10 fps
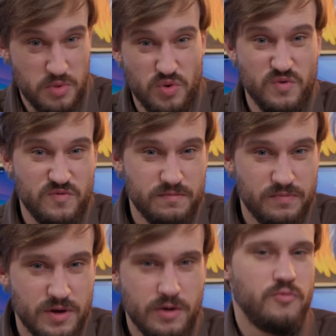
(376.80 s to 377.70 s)
move.
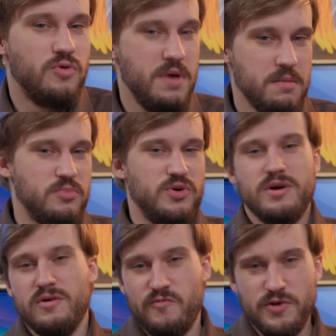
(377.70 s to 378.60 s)
Remember,
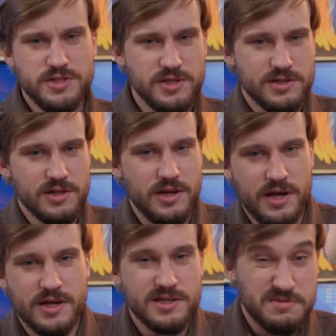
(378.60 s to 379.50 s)

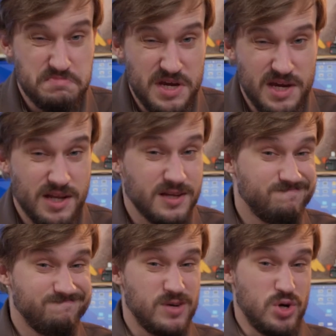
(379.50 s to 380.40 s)
versatility, speed,
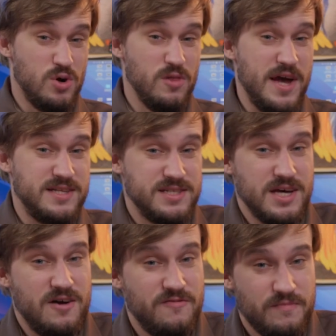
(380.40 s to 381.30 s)
all that
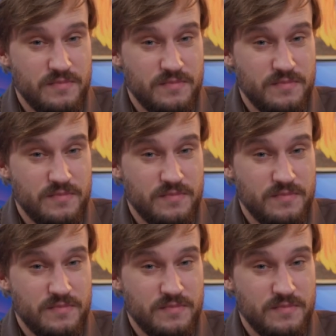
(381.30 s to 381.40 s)
stuff.